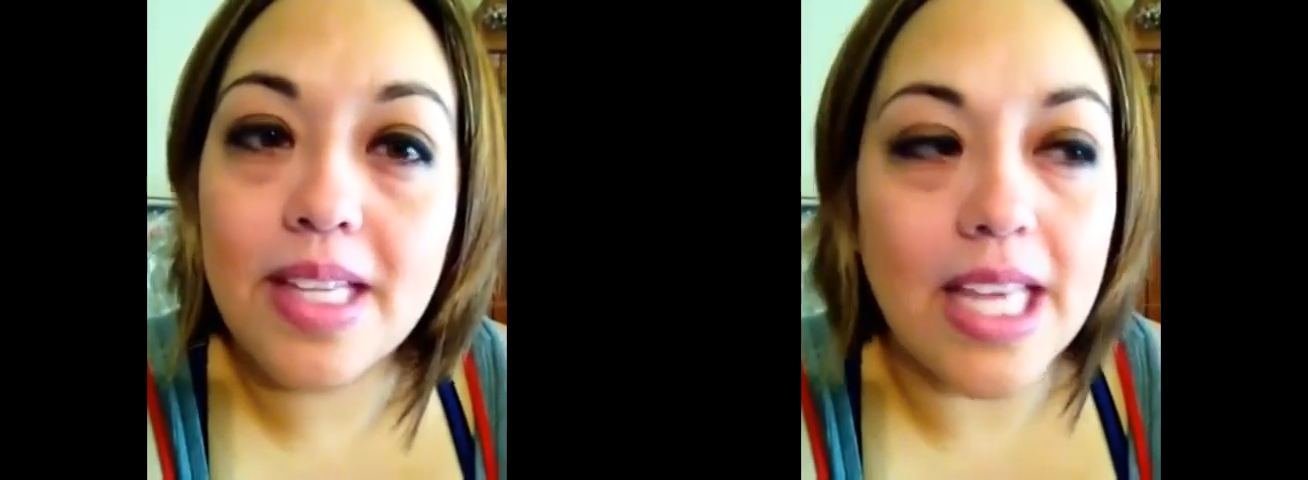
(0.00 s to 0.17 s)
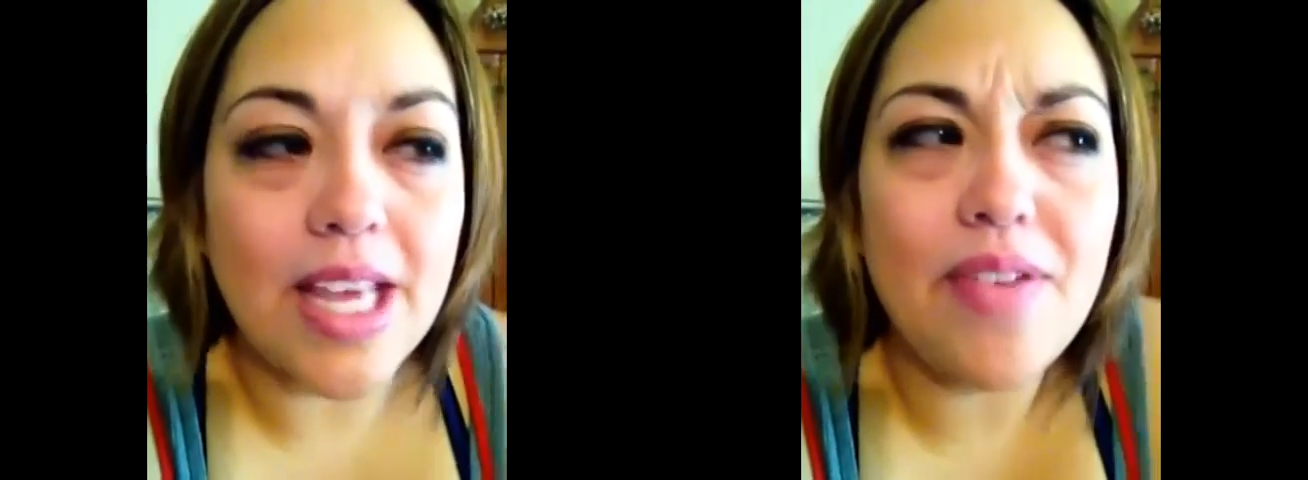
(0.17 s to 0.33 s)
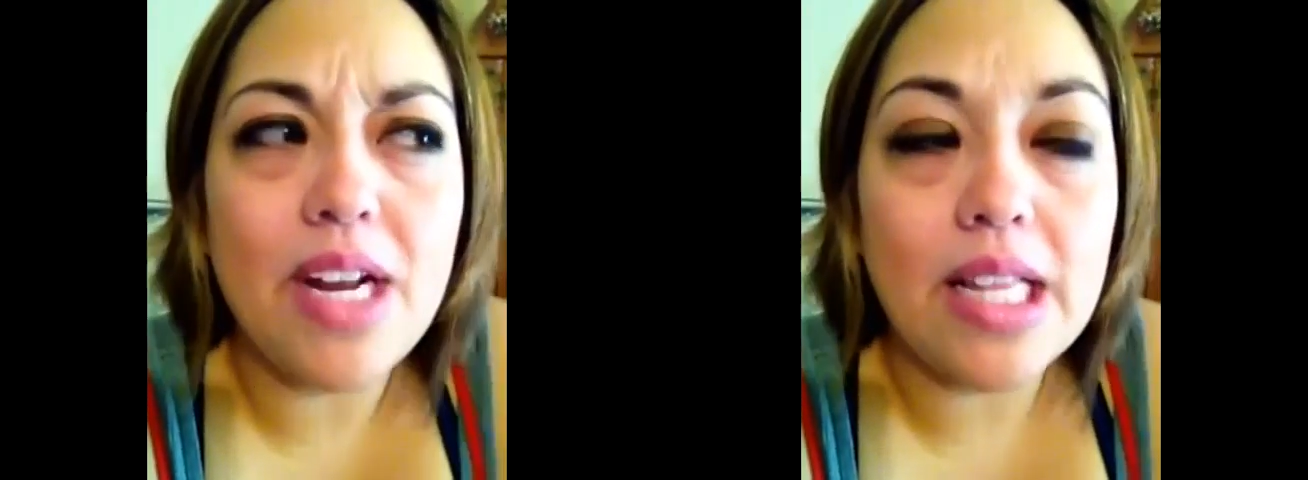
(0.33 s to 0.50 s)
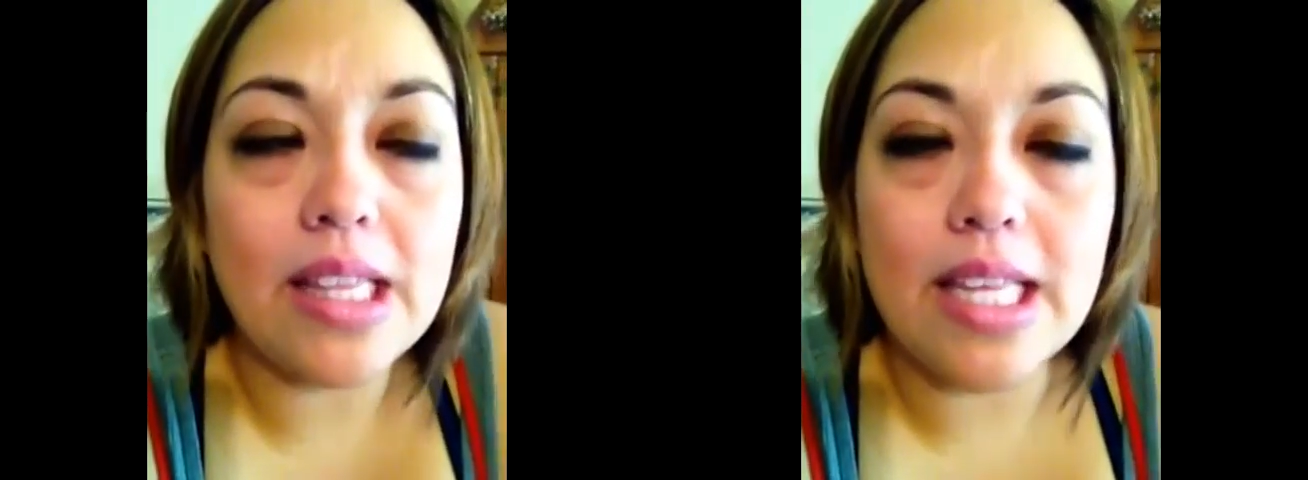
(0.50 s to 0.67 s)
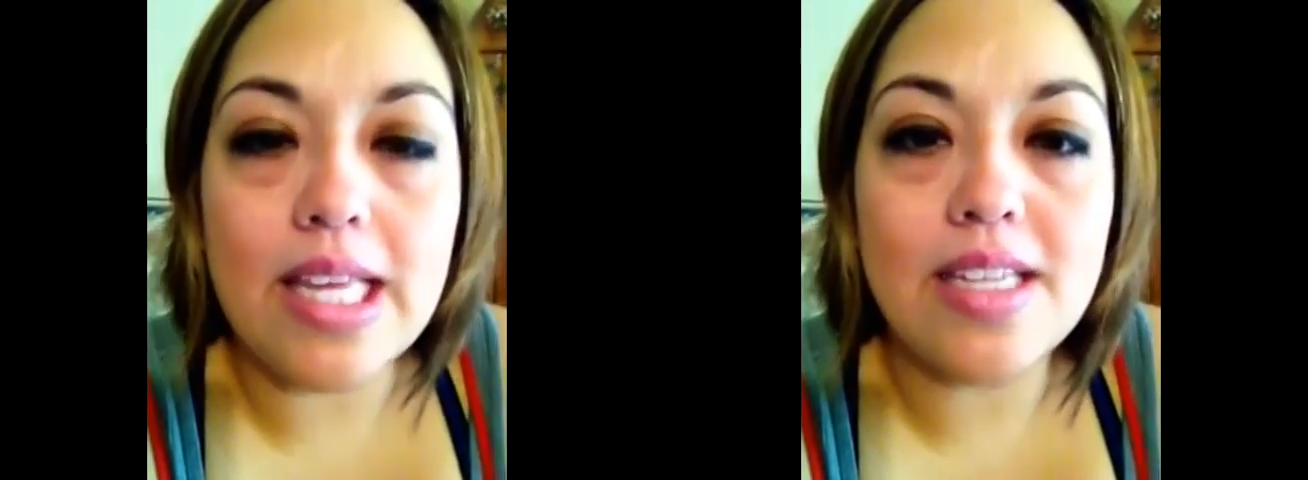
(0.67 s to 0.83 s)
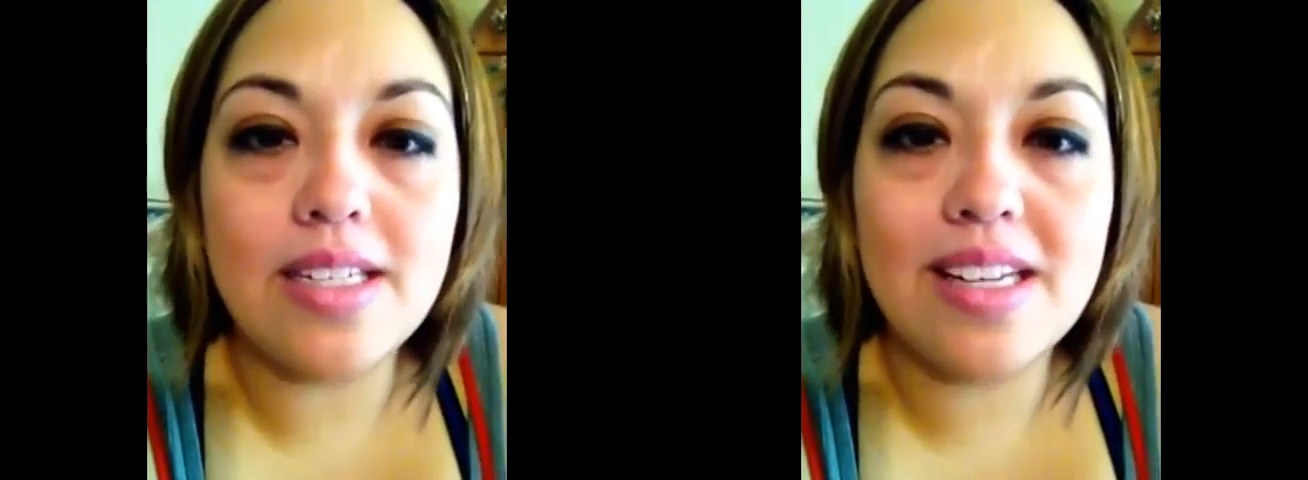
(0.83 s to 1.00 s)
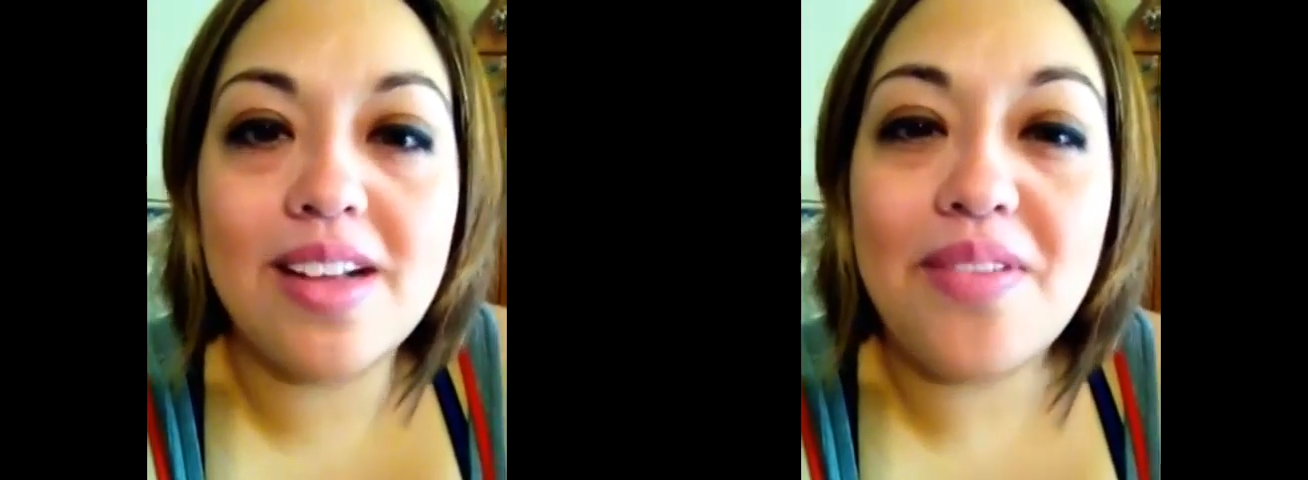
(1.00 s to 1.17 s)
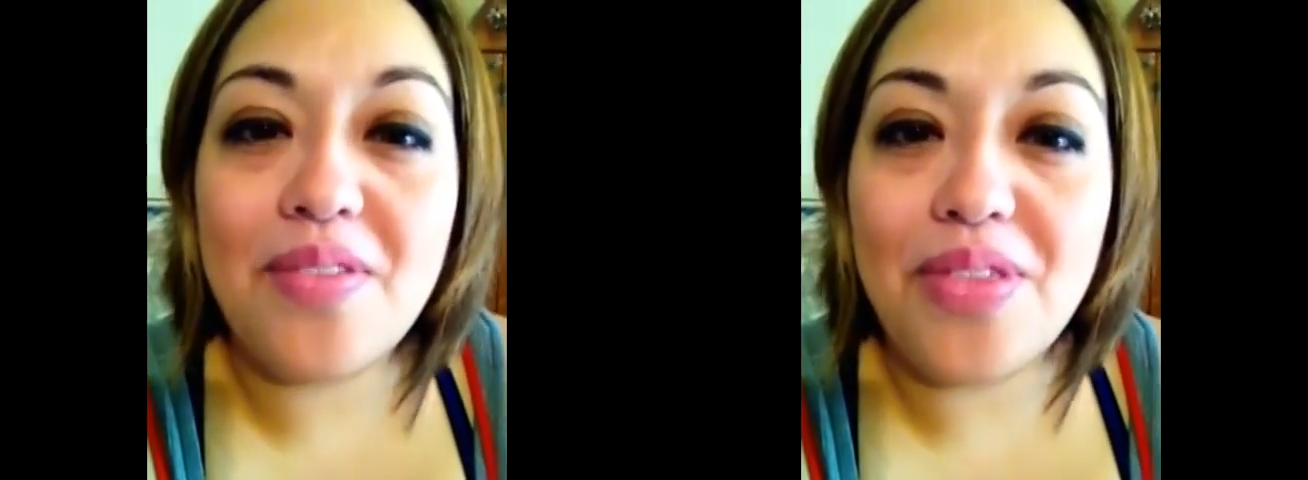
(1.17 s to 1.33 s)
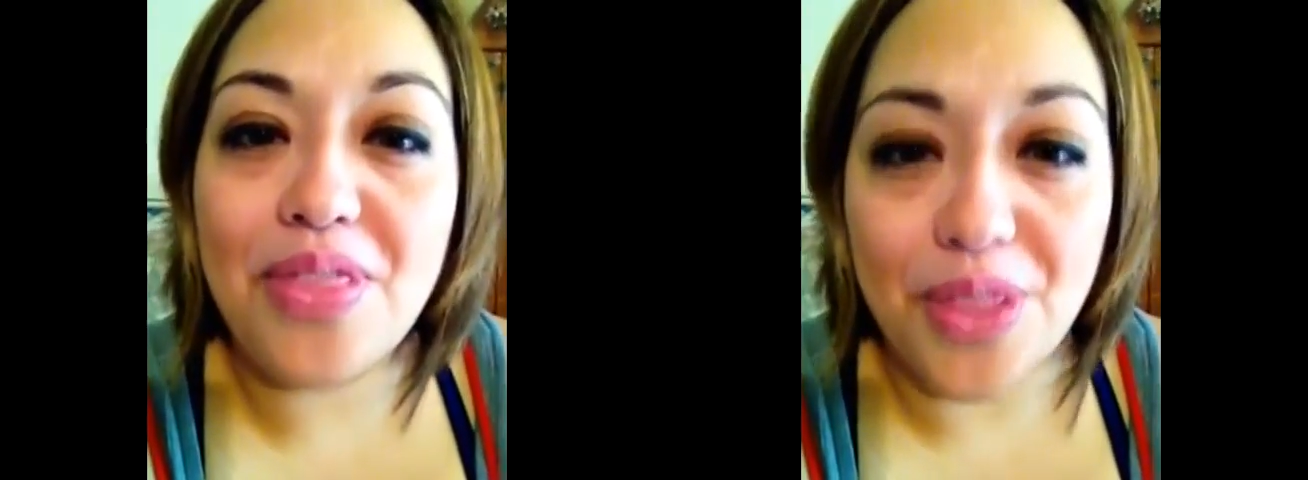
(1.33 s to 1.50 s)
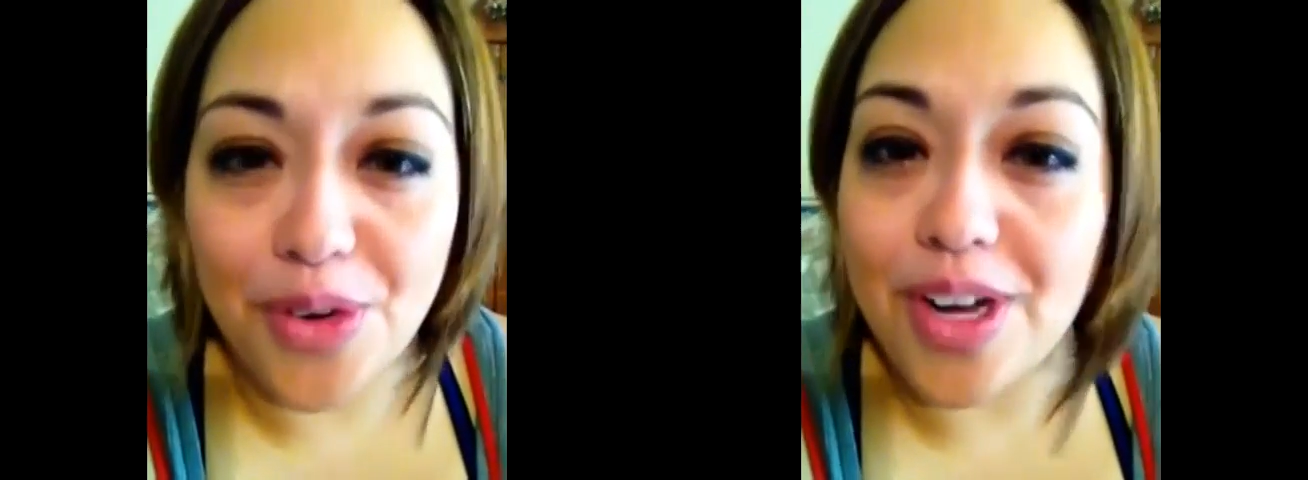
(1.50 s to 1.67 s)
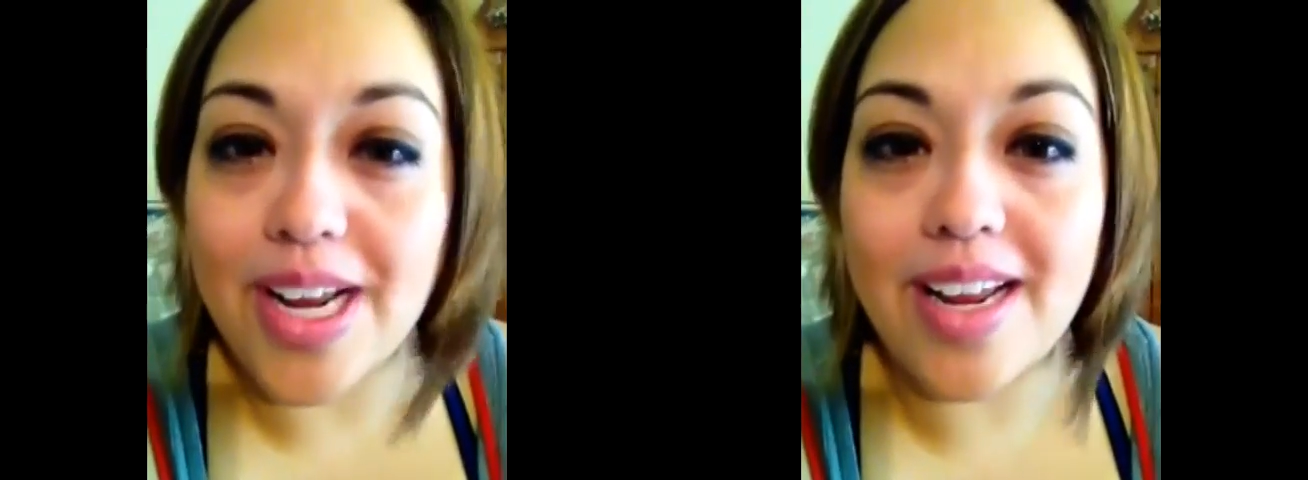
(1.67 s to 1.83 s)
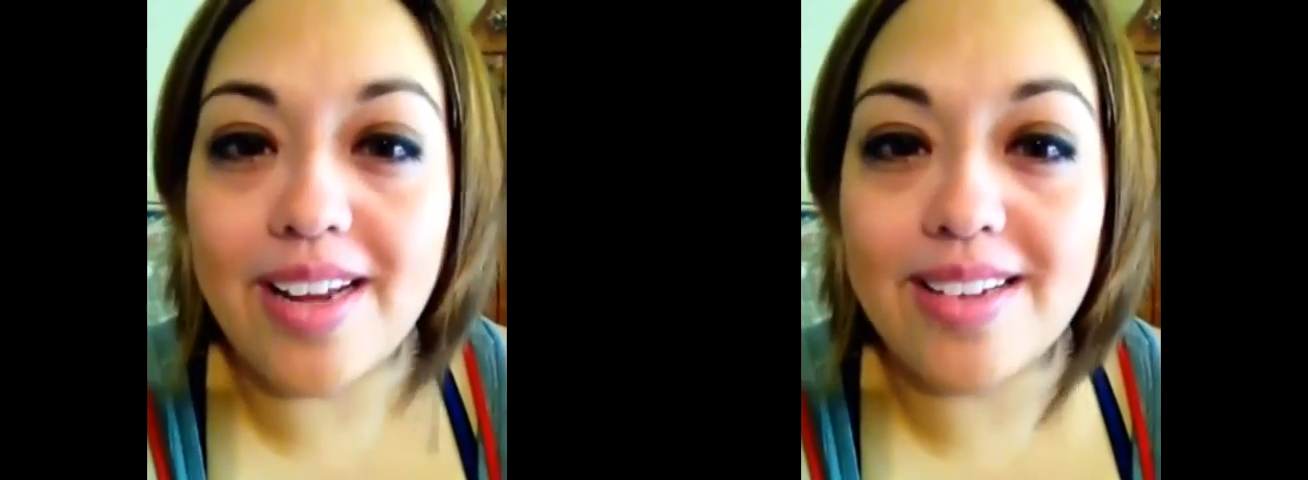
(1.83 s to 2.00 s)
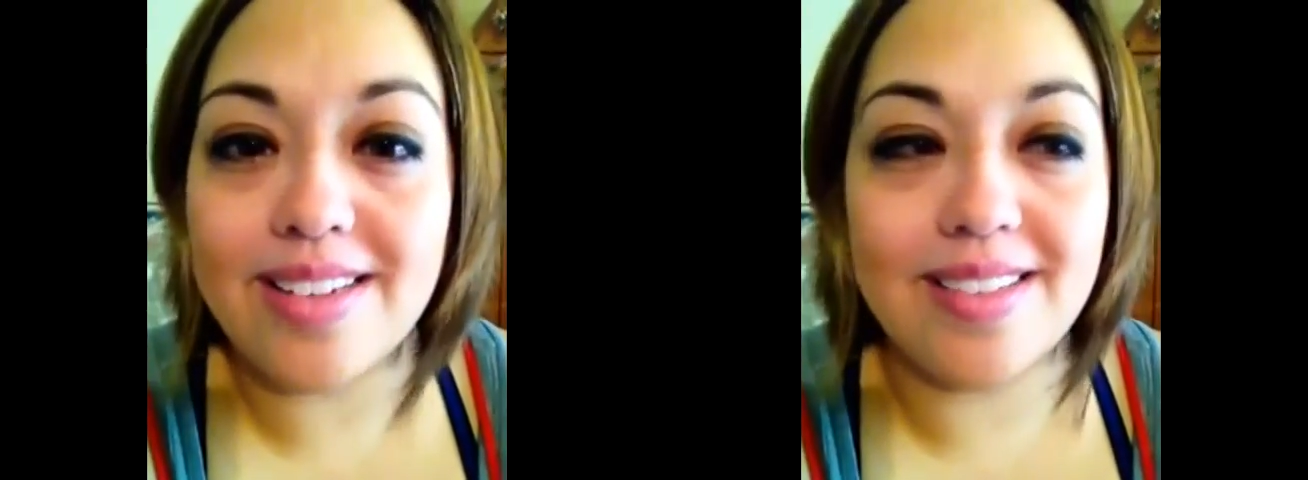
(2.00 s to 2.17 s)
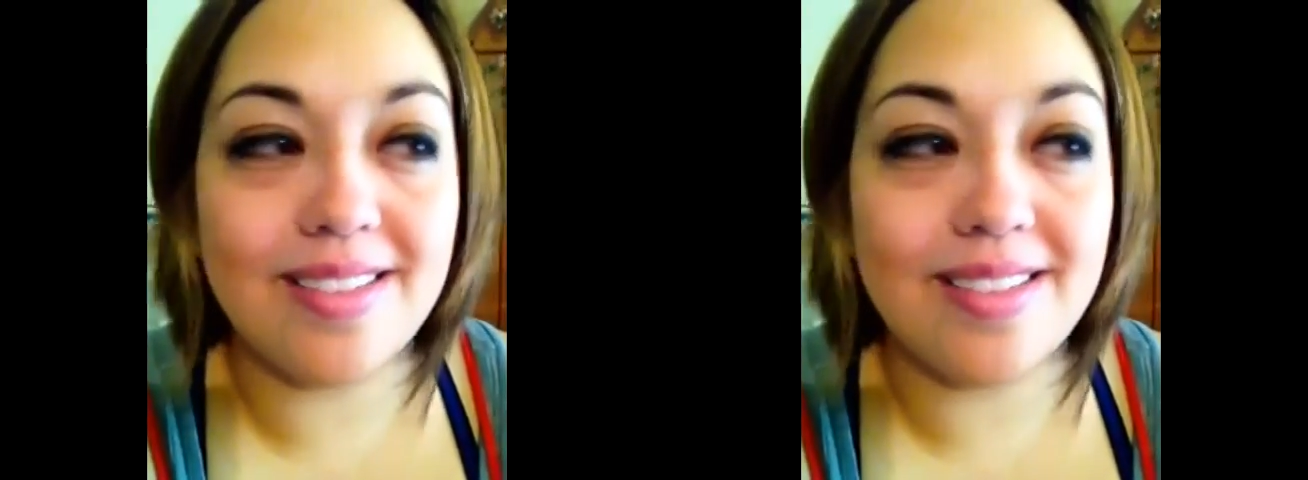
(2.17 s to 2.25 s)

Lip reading: Give it at least 30